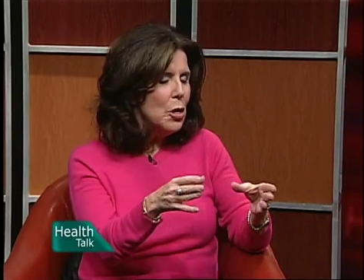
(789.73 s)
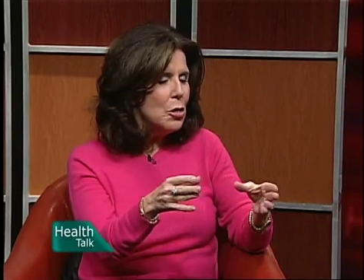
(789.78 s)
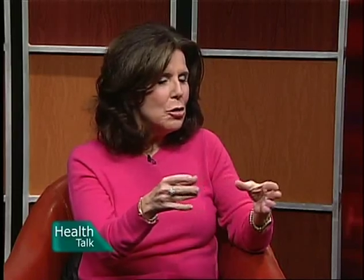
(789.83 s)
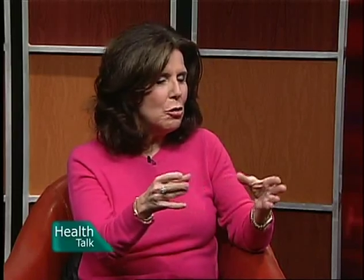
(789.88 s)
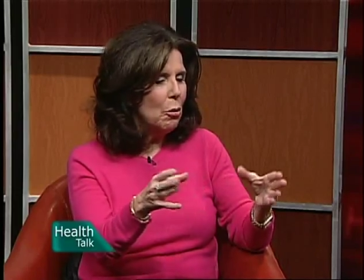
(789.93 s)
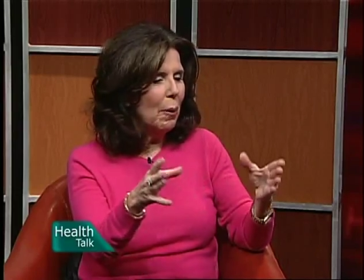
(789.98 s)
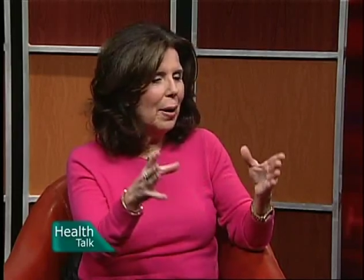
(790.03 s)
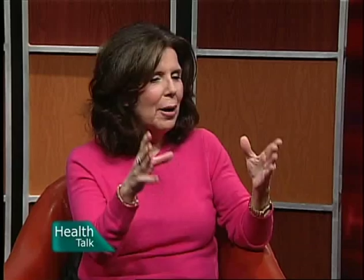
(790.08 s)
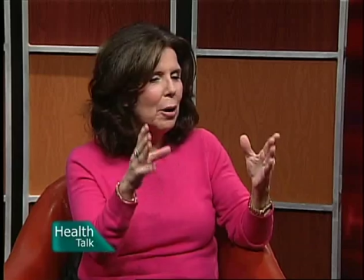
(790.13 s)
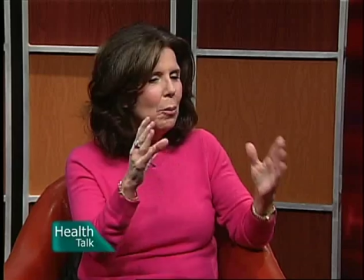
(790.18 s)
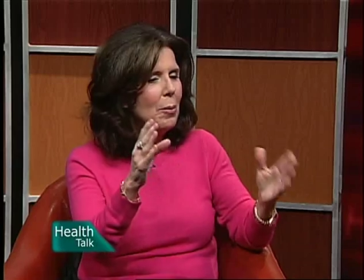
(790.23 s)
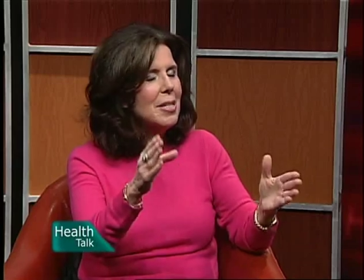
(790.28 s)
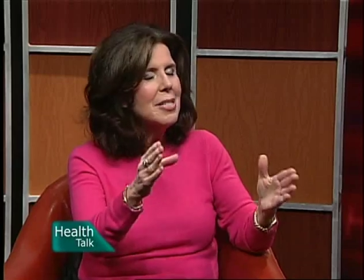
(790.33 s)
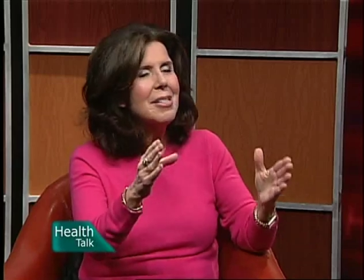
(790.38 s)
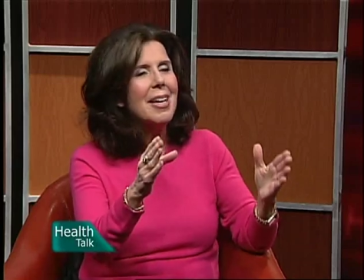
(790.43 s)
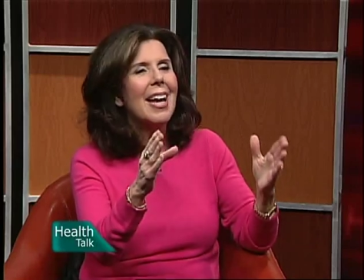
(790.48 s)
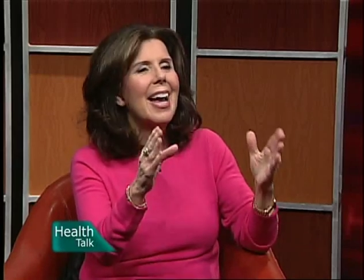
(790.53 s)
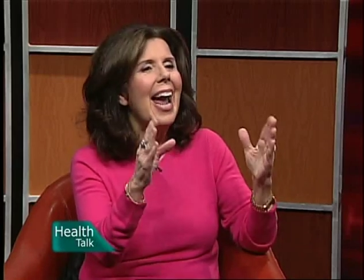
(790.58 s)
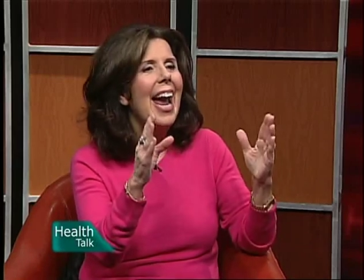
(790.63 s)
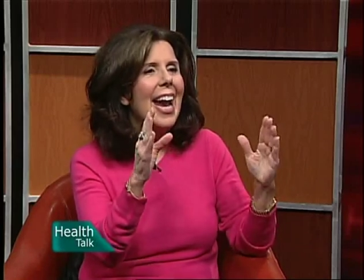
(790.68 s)
So I always
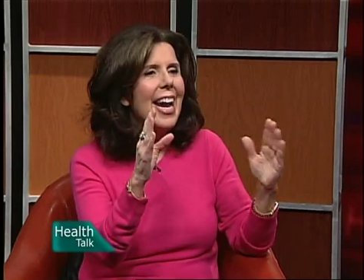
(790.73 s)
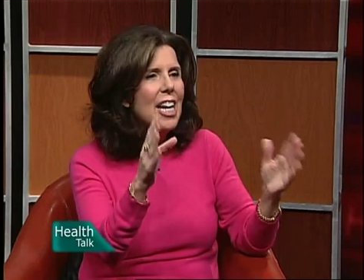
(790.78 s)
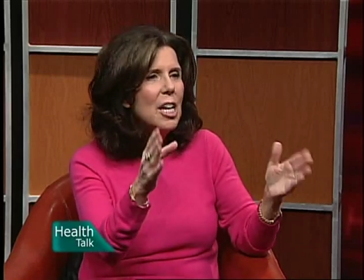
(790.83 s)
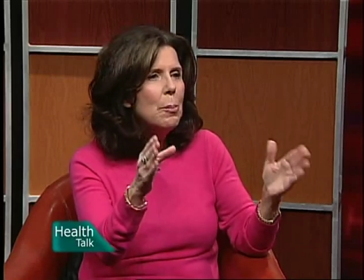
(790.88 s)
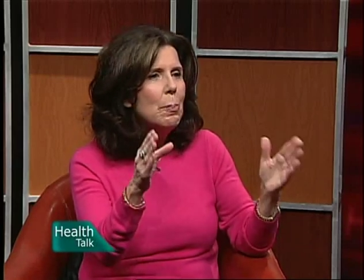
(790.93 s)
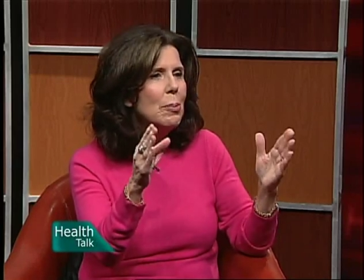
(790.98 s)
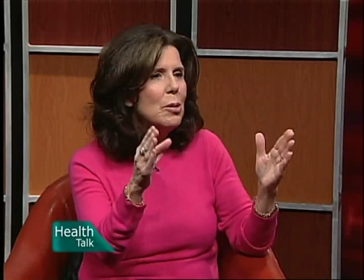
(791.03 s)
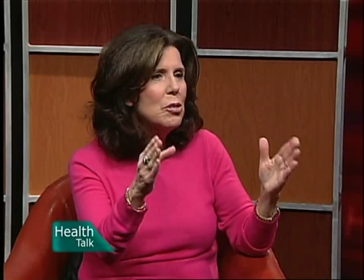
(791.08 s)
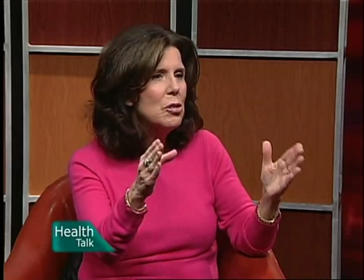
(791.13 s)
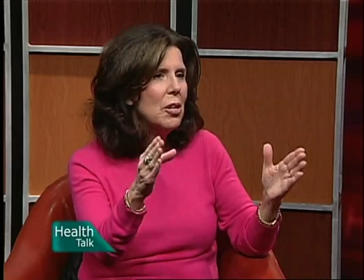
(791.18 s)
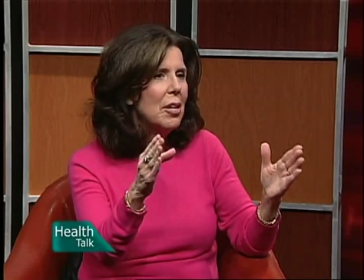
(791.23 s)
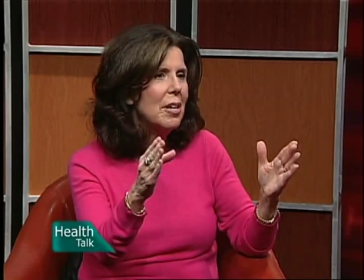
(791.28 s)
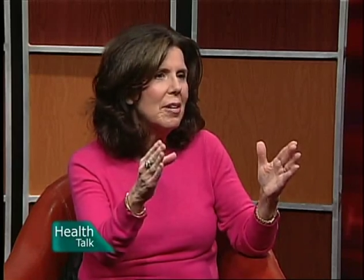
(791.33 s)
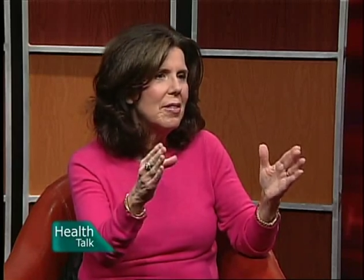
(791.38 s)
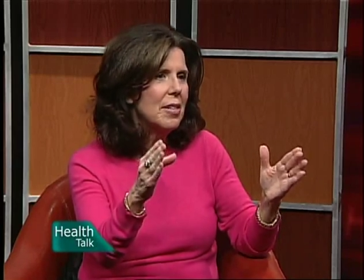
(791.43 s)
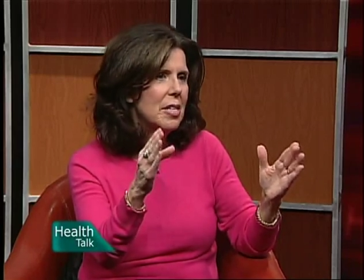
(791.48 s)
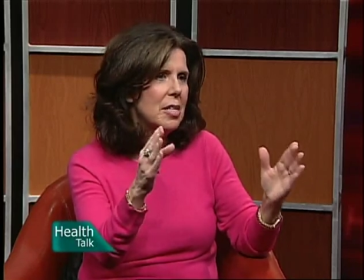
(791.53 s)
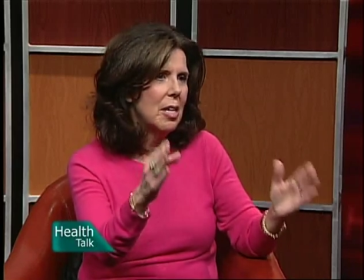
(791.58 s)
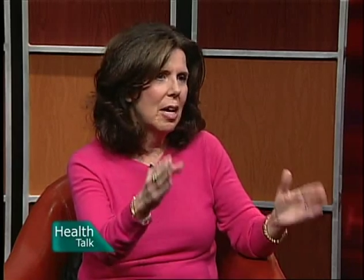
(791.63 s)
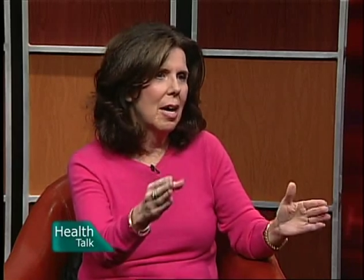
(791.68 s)
say 80% of
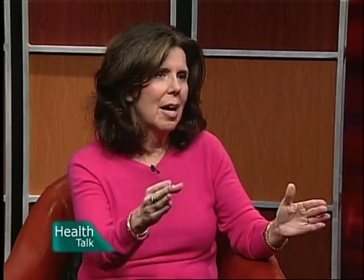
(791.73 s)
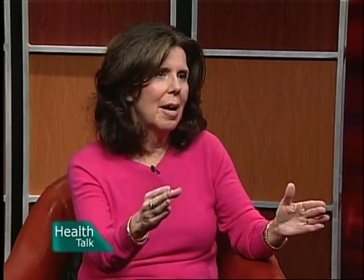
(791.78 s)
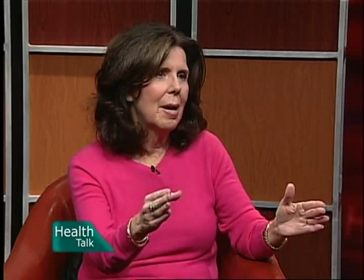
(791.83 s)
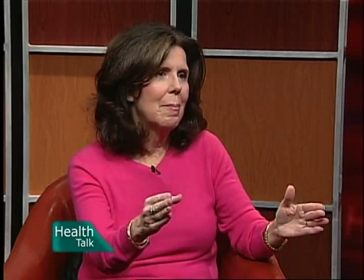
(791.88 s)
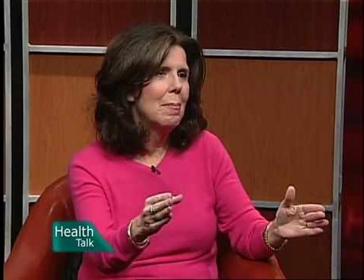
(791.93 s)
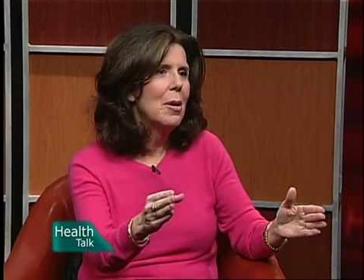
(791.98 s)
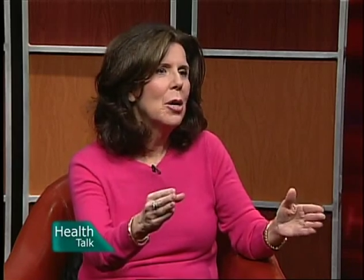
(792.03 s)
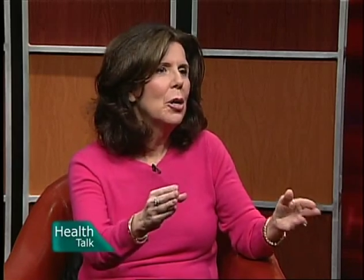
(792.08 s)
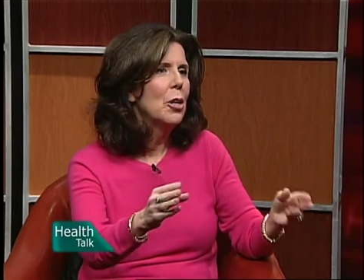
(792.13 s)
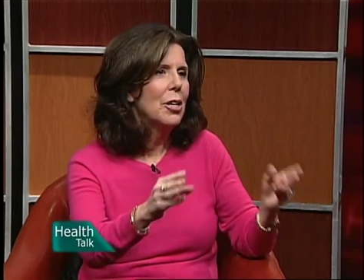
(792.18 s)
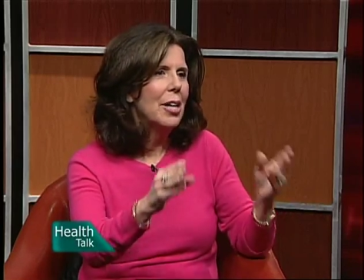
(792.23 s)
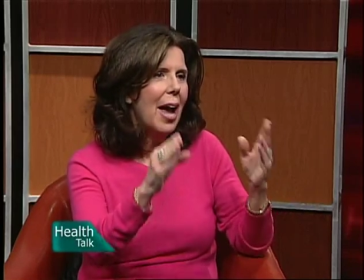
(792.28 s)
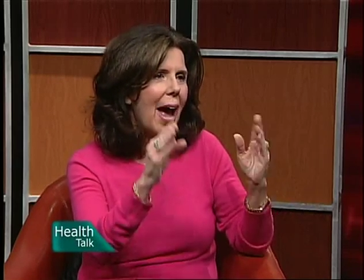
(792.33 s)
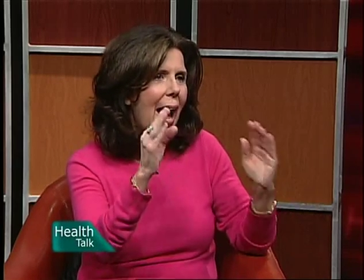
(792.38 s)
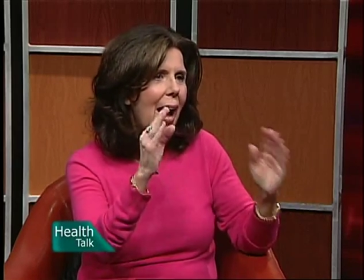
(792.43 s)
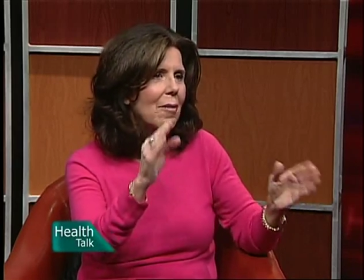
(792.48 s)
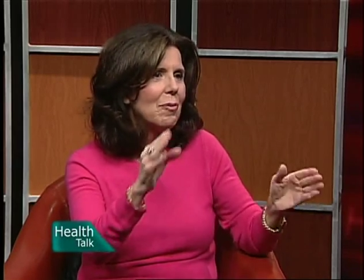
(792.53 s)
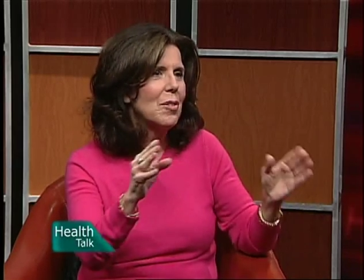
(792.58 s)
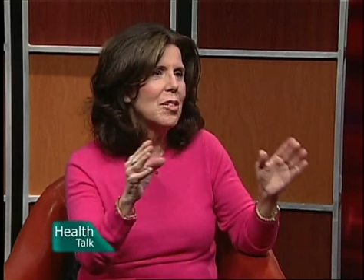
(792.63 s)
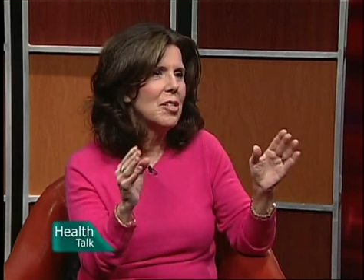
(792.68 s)
the time you
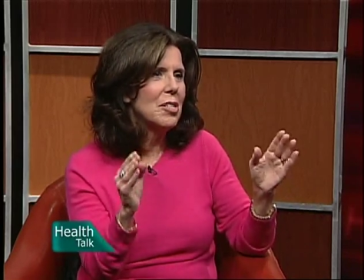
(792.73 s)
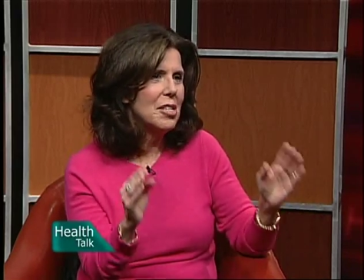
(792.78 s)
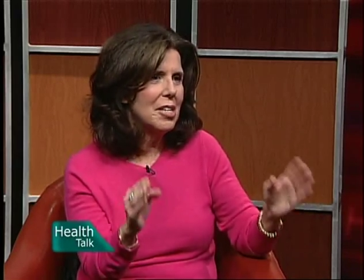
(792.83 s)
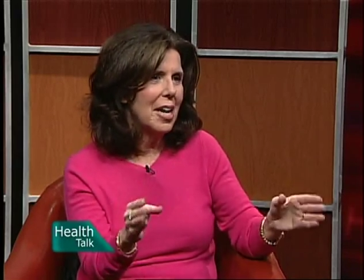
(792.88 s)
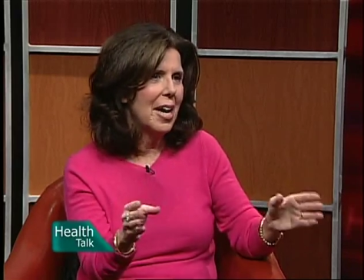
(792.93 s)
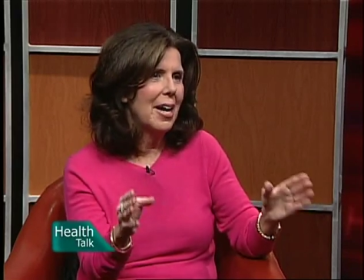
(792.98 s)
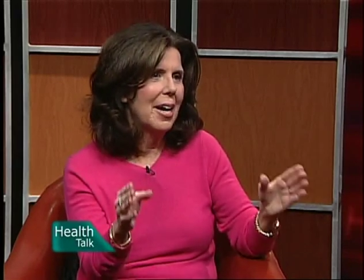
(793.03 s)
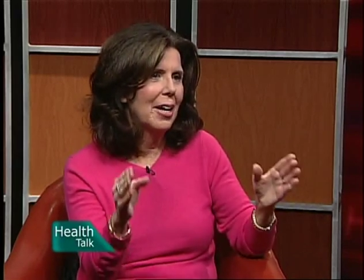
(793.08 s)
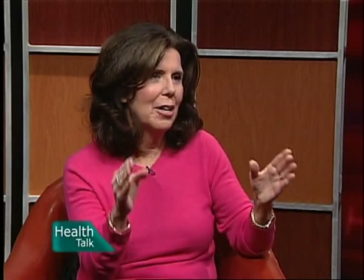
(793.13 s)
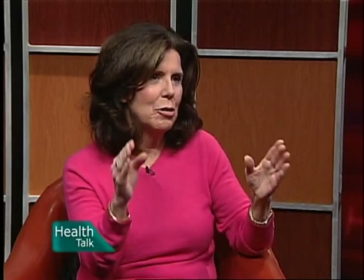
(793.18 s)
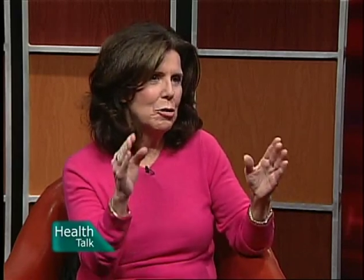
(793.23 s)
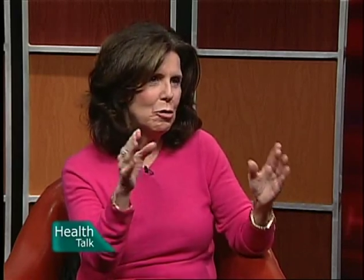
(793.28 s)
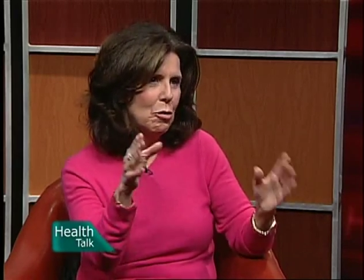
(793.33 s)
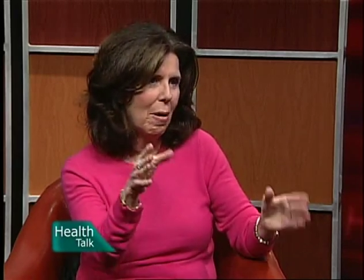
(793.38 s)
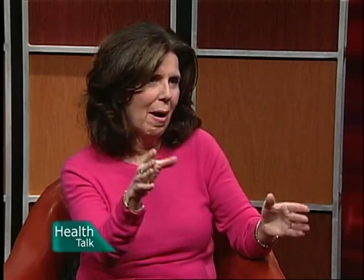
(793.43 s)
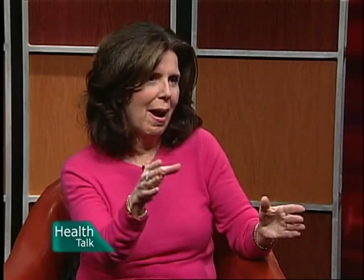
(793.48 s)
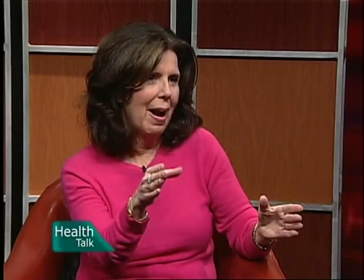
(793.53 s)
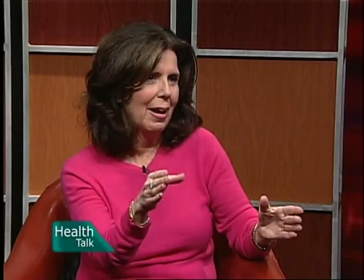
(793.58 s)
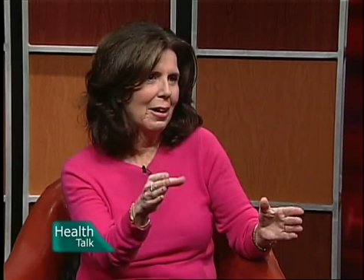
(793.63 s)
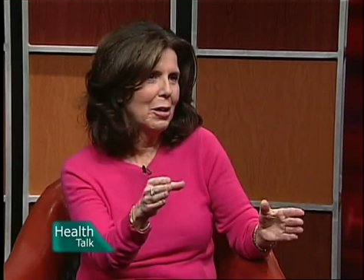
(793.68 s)
have to stay on
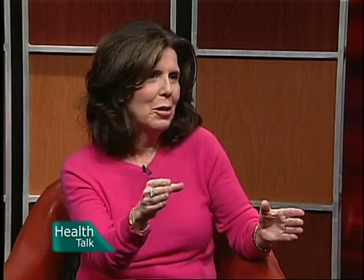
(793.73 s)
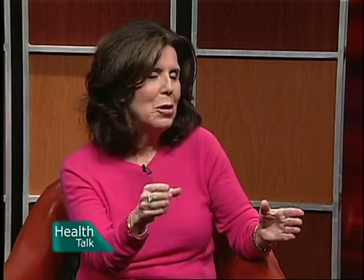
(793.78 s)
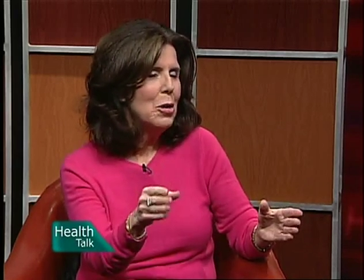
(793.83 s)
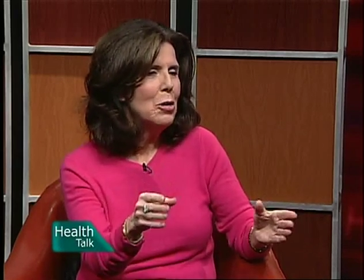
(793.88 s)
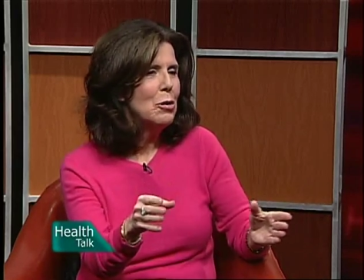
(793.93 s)
track.